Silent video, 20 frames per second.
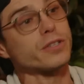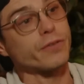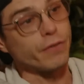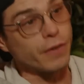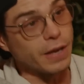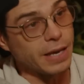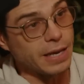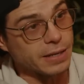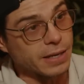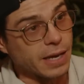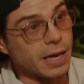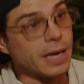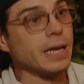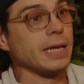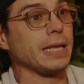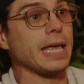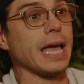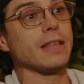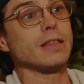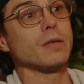to its feet,
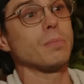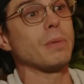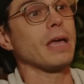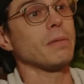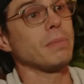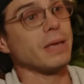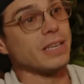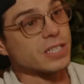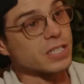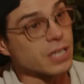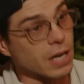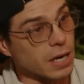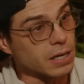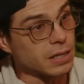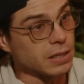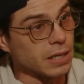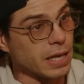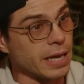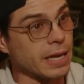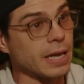getting the baby
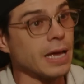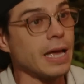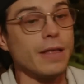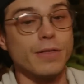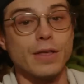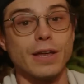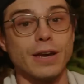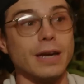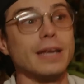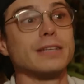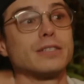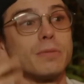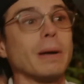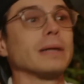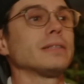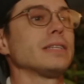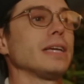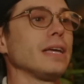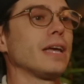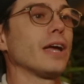suckling than it
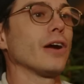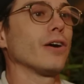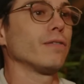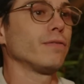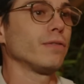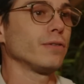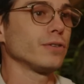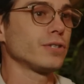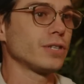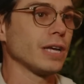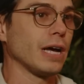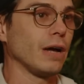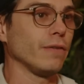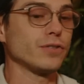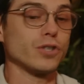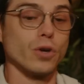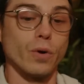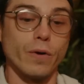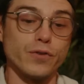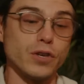is about taking care of
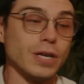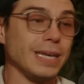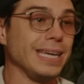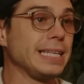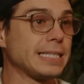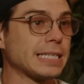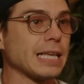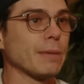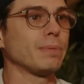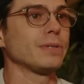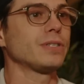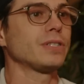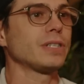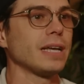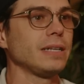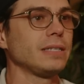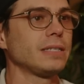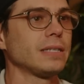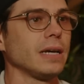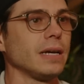herself. So if she eats that
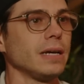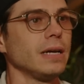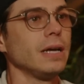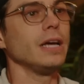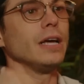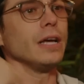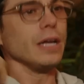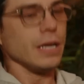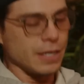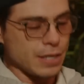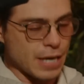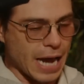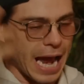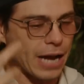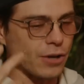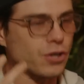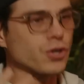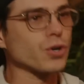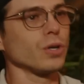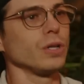placenta,
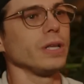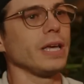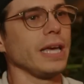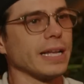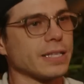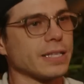naturally